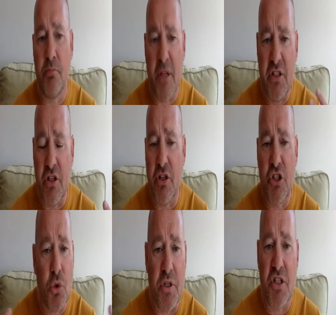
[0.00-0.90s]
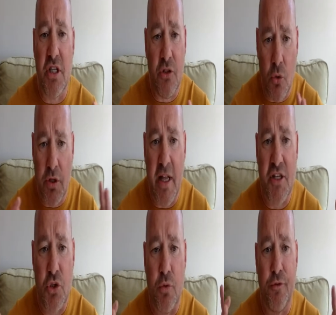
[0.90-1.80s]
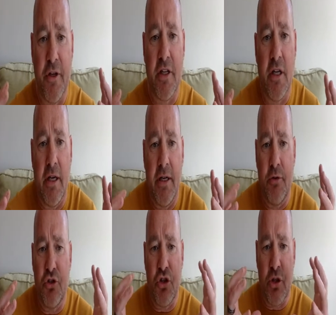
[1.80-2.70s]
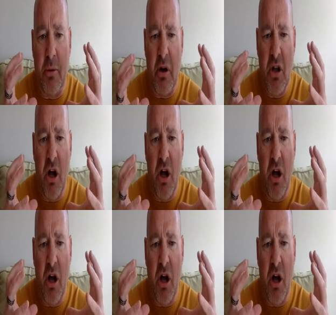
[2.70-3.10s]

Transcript: bitter, twisted, all of that sort of thing. Yeah, and it was just a